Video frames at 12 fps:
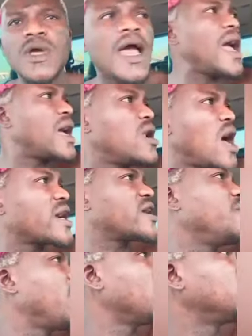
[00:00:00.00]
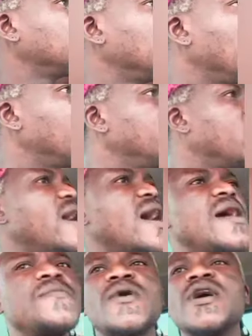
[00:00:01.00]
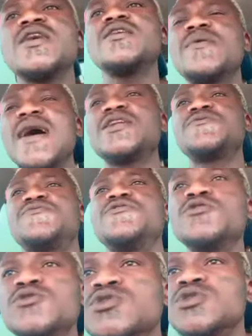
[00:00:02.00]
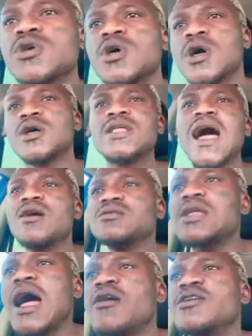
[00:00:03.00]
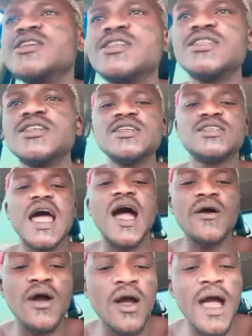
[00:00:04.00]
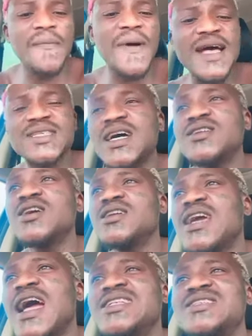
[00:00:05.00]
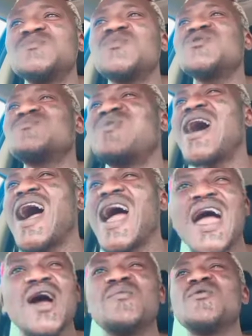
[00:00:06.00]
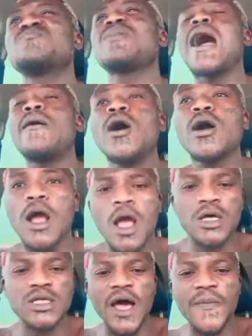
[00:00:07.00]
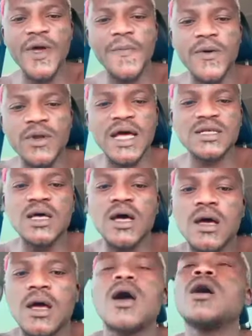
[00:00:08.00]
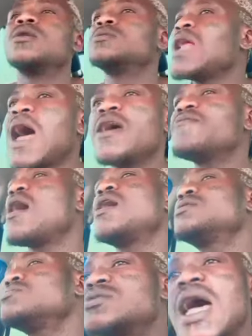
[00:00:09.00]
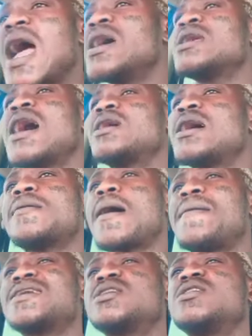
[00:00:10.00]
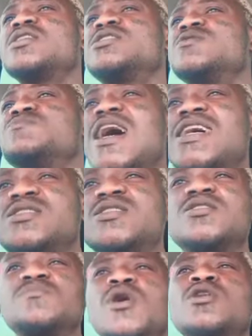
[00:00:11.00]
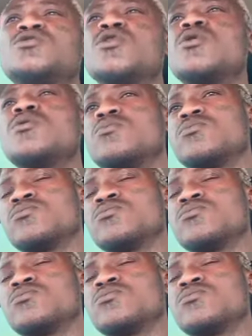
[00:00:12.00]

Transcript: Eh? Lucky bet, he did there, and my bed fuse. Downtown, we see each other, ambassador, and Mokba. Mokba. I want some people, now, so now if I want to sign an ambassadorship, now 3 months, oh.